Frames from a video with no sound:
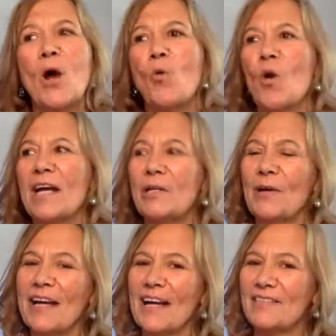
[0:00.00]
Why do I
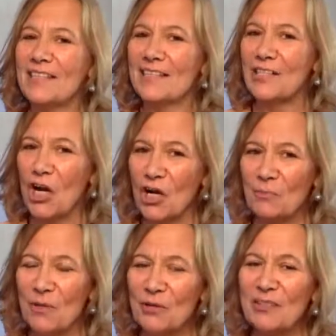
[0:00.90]
have such a
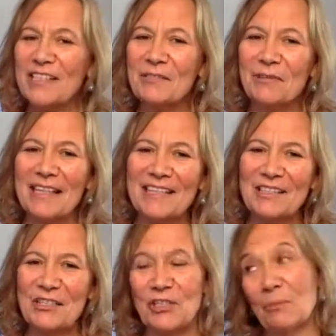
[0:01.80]
harmonious
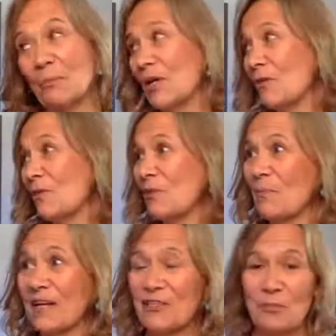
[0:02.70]
relationship with
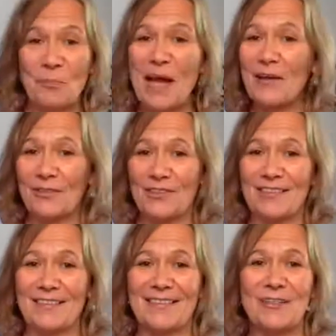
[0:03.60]
my
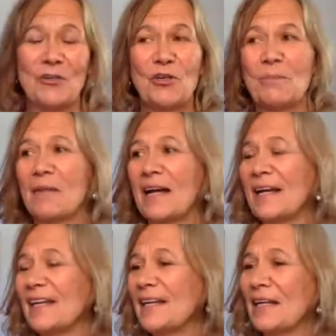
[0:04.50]
spouse or
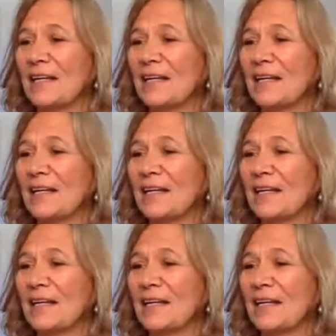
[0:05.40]
my